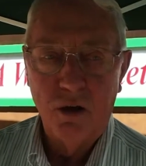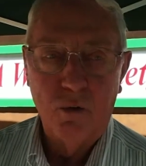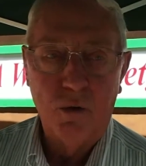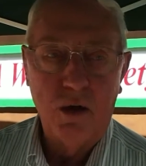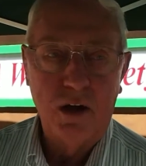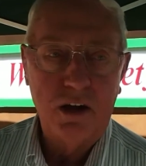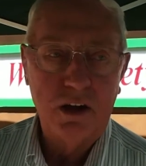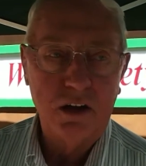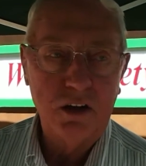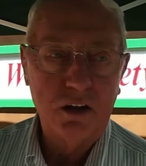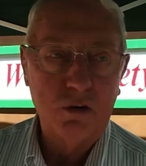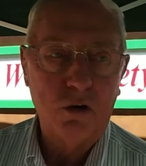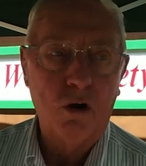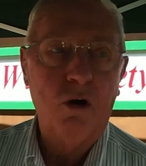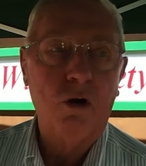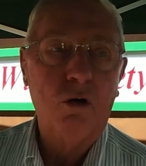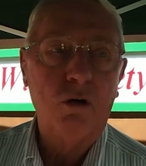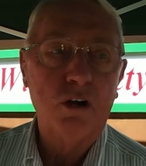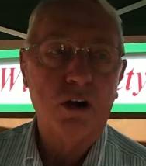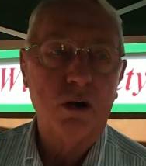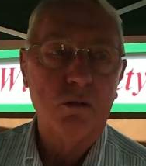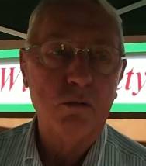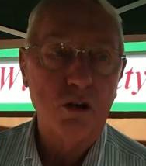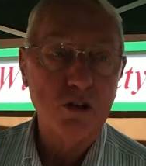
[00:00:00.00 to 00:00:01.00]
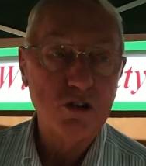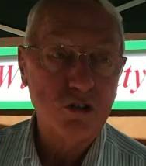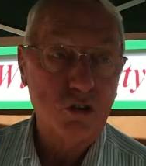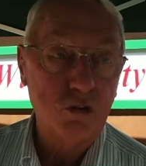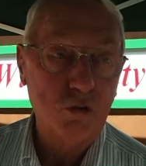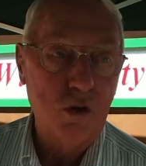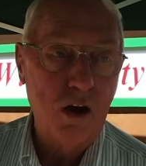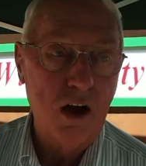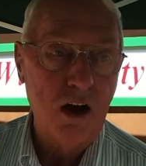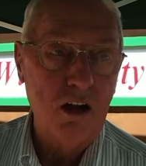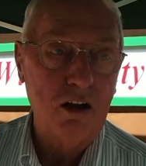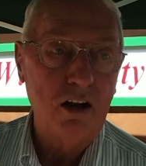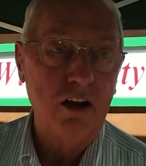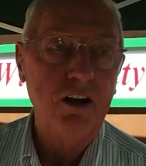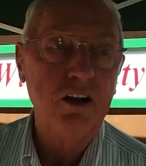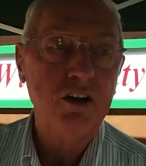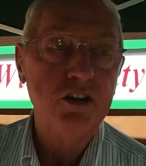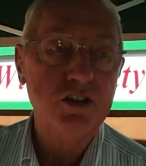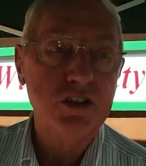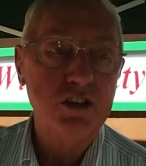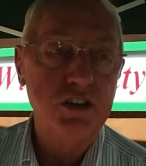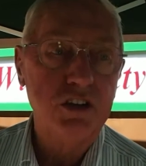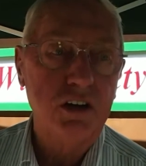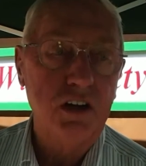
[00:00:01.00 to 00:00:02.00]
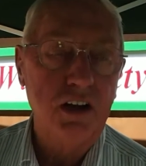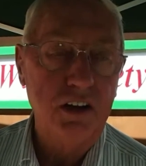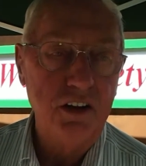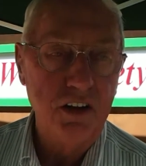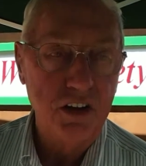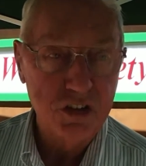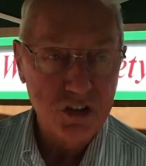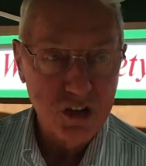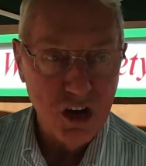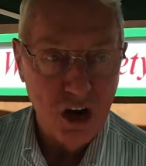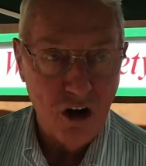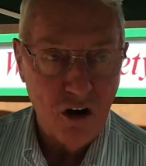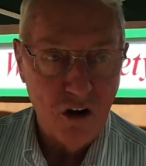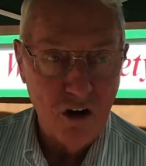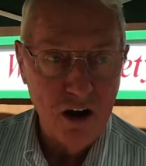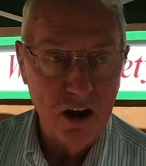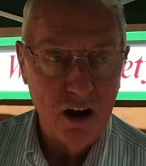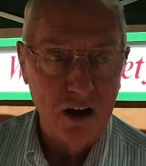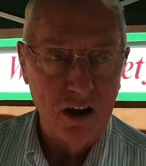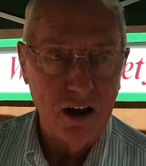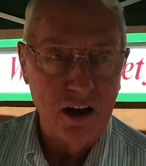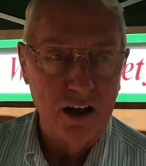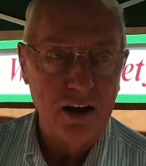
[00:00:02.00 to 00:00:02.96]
we could grow commercial quality in this area,